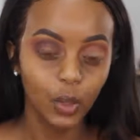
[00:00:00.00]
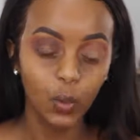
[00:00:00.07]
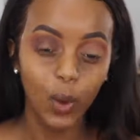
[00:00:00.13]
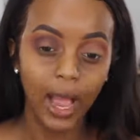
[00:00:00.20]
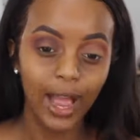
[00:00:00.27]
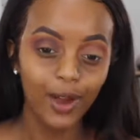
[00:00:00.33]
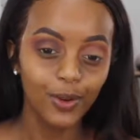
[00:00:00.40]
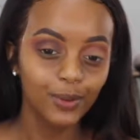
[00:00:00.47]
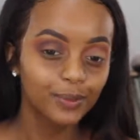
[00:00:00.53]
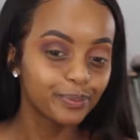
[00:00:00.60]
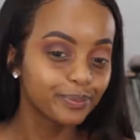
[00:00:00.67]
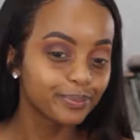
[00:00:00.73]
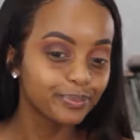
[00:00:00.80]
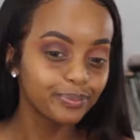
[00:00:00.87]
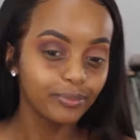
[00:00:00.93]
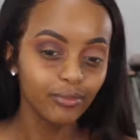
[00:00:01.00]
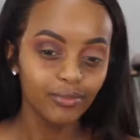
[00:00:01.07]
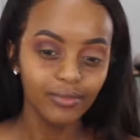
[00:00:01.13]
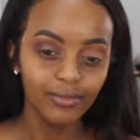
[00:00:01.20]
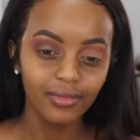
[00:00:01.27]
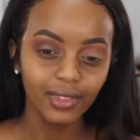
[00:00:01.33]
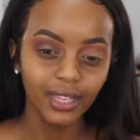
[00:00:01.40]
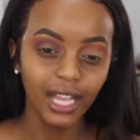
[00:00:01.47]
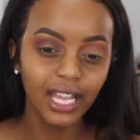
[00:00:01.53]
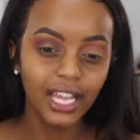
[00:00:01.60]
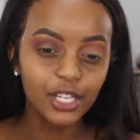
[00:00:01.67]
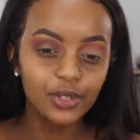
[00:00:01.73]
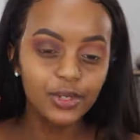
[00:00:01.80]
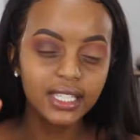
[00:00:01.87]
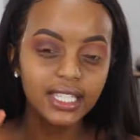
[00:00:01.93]
Wow.
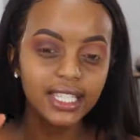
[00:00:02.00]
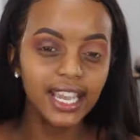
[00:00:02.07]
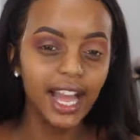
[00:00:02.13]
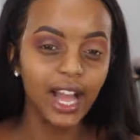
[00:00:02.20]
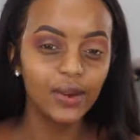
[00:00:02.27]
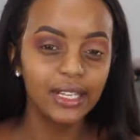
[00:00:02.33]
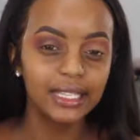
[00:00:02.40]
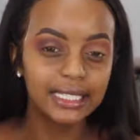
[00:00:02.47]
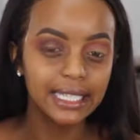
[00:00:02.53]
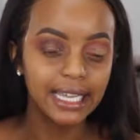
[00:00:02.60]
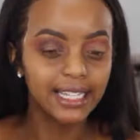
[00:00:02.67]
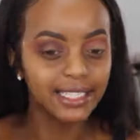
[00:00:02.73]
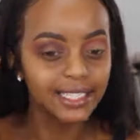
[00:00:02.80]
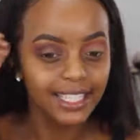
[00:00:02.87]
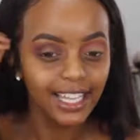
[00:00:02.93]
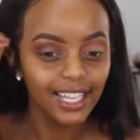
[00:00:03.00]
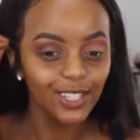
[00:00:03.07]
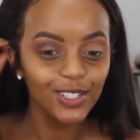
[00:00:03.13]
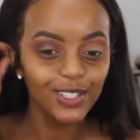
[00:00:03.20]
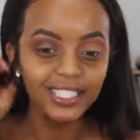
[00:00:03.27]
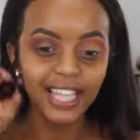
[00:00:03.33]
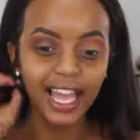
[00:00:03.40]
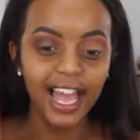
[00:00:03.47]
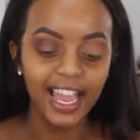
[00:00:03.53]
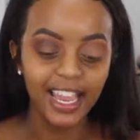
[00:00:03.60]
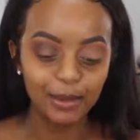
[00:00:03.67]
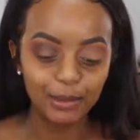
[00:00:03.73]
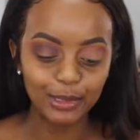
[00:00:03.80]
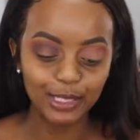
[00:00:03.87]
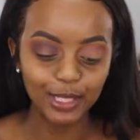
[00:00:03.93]
Like, you see how intense that looks? I
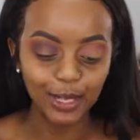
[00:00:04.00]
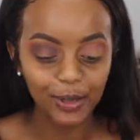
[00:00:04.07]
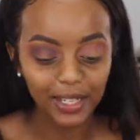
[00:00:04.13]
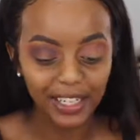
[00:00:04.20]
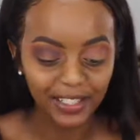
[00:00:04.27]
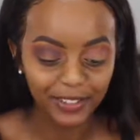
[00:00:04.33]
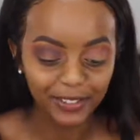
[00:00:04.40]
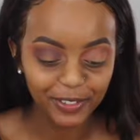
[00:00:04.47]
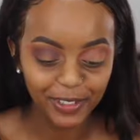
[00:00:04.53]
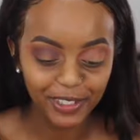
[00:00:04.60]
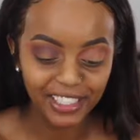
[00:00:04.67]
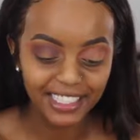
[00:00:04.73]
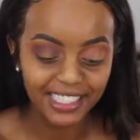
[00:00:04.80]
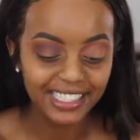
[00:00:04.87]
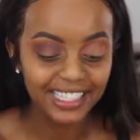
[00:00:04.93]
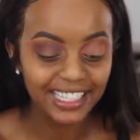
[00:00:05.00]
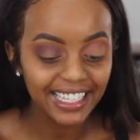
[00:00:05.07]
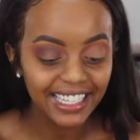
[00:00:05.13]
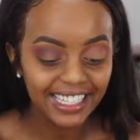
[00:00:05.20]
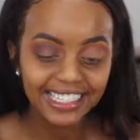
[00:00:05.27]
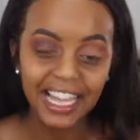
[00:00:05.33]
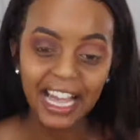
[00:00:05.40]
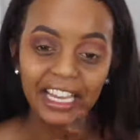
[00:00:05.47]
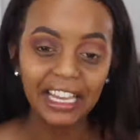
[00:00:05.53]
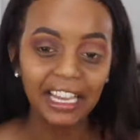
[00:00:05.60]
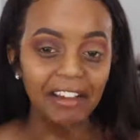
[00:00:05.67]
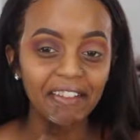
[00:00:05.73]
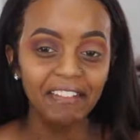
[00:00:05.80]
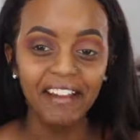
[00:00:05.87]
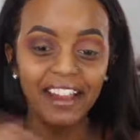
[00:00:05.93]
am so here for it, sis. I
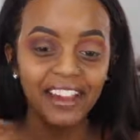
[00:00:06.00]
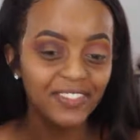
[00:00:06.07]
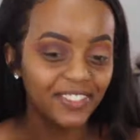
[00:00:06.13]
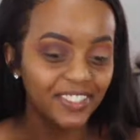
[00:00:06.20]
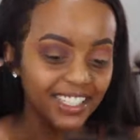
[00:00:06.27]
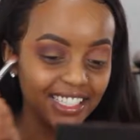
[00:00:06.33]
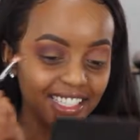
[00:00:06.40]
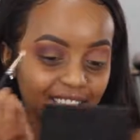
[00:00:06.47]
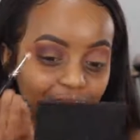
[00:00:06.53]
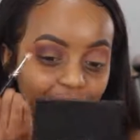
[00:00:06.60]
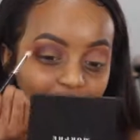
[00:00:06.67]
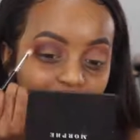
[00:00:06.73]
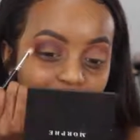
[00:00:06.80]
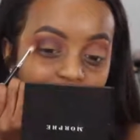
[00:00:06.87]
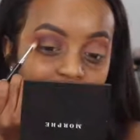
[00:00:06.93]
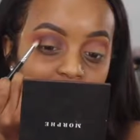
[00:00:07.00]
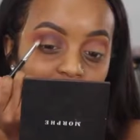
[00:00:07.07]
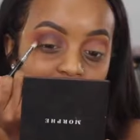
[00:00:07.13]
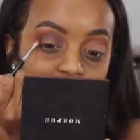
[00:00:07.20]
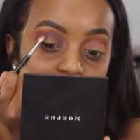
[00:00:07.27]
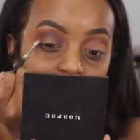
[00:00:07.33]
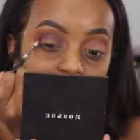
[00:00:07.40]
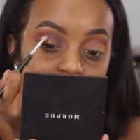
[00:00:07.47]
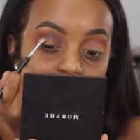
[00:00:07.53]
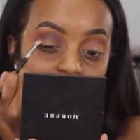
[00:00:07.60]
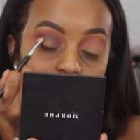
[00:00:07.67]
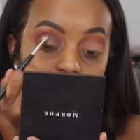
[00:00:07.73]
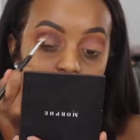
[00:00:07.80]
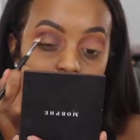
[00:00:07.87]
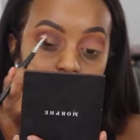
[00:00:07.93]
can't wait for this look. I
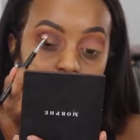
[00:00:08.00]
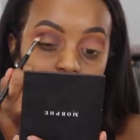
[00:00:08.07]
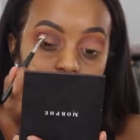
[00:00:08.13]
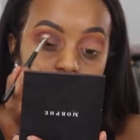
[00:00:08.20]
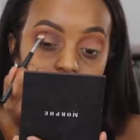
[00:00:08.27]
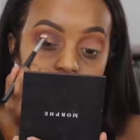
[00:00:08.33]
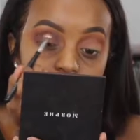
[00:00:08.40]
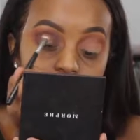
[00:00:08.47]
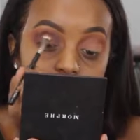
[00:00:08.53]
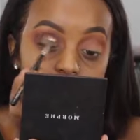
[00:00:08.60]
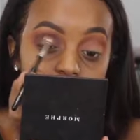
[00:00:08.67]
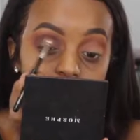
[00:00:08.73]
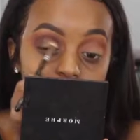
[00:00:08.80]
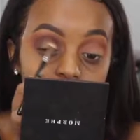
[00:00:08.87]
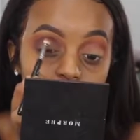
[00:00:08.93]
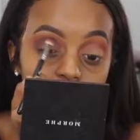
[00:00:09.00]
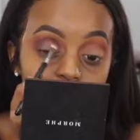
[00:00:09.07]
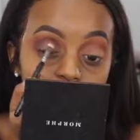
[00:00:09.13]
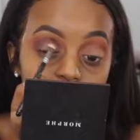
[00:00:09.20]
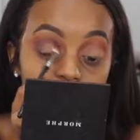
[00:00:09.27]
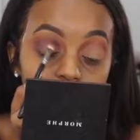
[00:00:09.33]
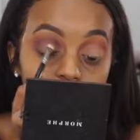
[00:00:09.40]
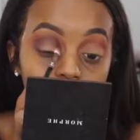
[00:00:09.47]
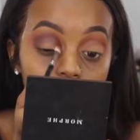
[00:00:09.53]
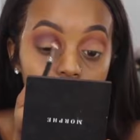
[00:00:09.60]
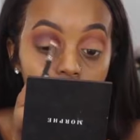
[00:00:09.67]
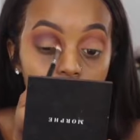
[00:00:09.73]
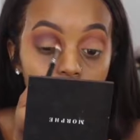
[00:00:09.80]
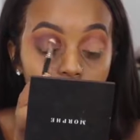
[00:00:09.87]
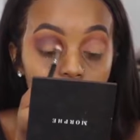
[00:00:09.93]
cannot wait to see how this look turns out.